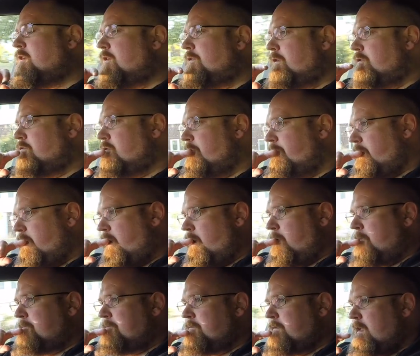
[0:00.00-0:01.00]
the review,
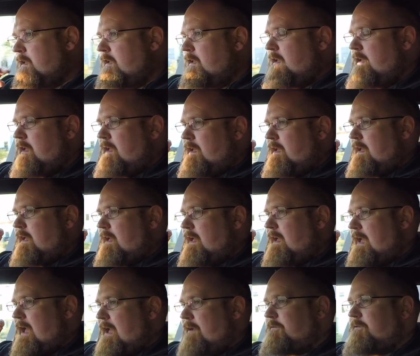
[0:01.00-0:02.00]

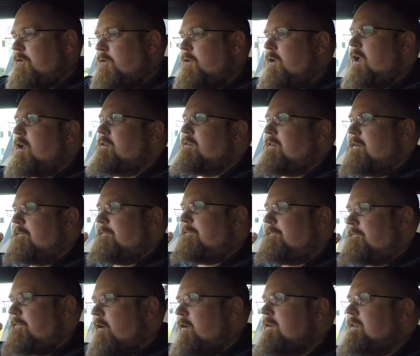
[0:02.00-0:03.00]
have Toyota
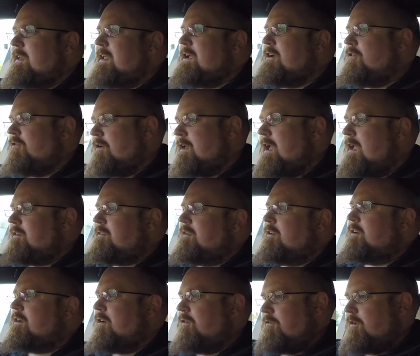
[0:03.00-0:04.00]
finally created a
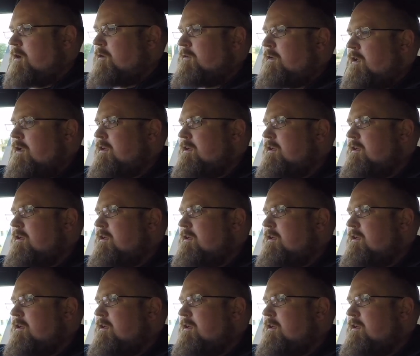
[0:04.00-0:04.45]
Corolla